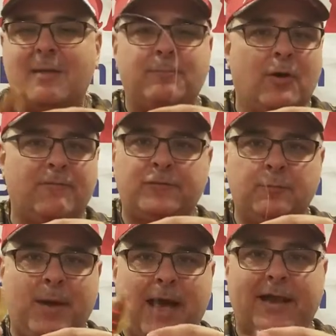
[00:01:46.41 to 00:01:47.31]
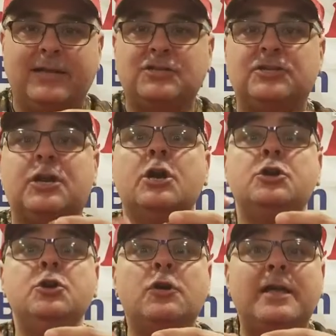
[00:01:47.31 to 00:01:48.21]
I bought a few packages.
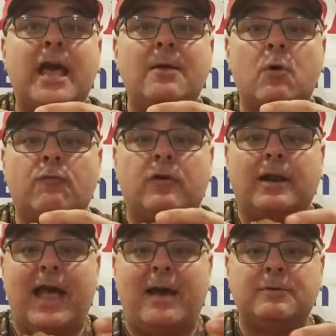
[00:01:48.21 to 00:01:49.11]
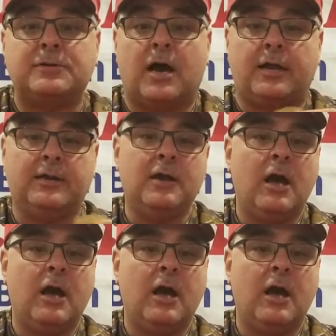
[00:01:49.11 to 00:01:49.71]
You could get them over on Amazon.